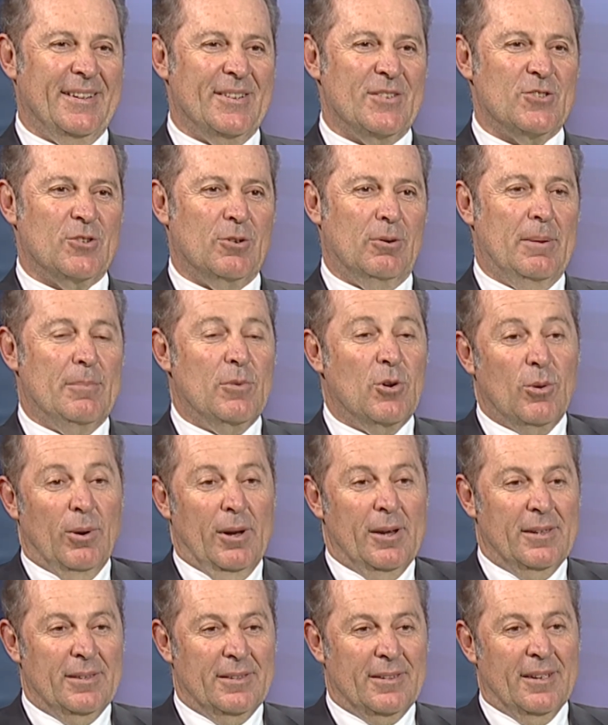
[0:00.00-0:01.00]
so I'm
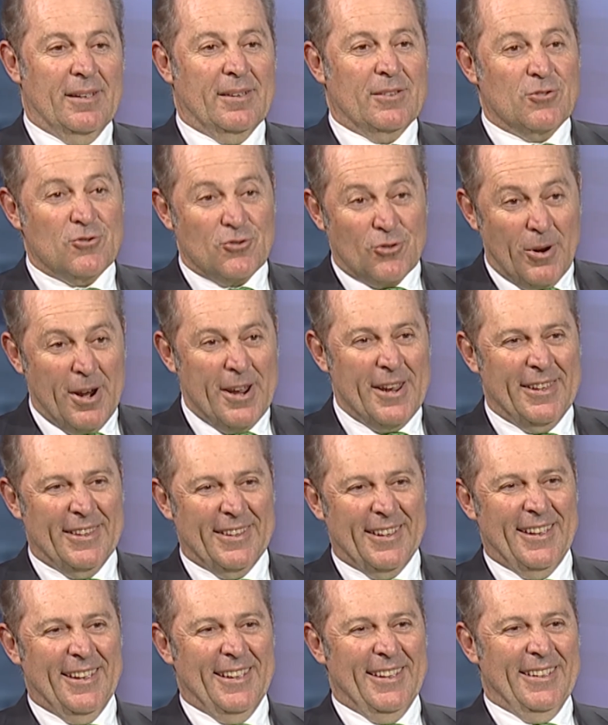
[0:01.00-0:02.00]
quite
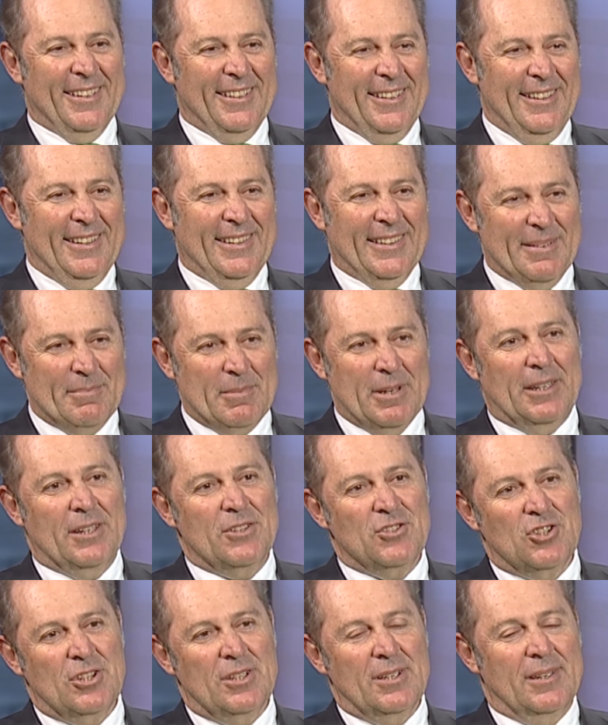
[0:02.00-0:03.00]
trained in
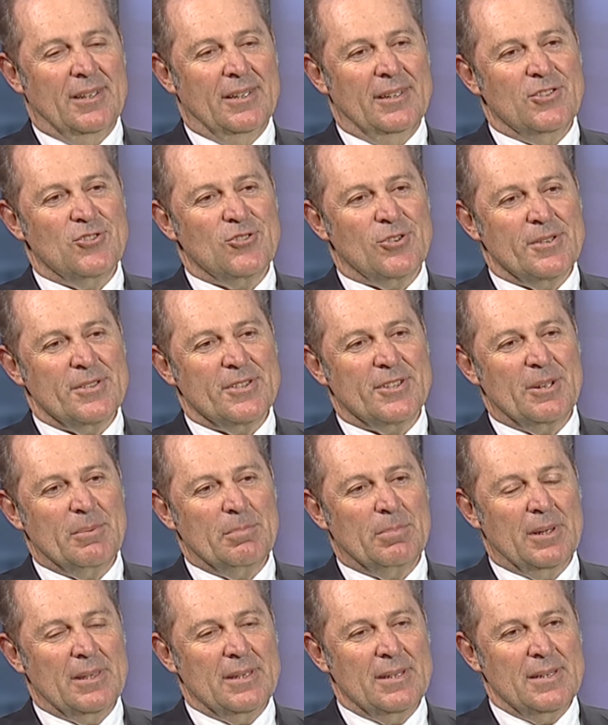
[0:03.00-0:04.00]
managing insurance
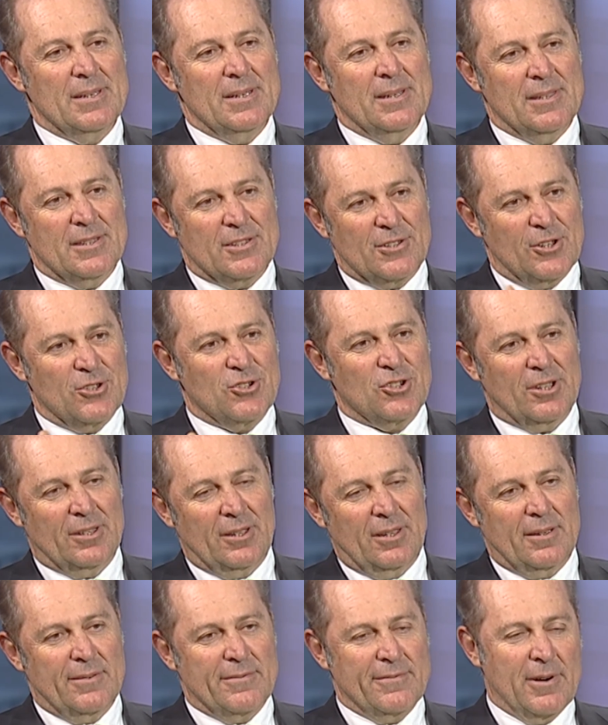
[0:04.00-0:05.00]
company in such
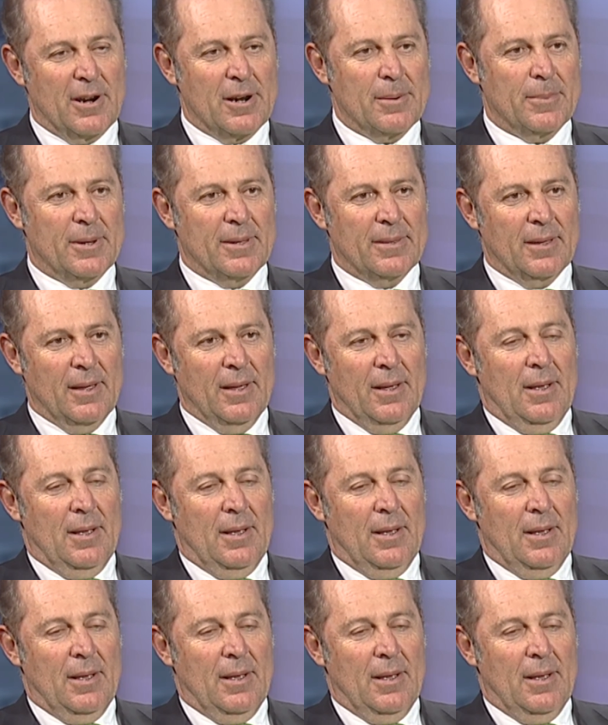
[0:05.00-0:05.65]
an environment.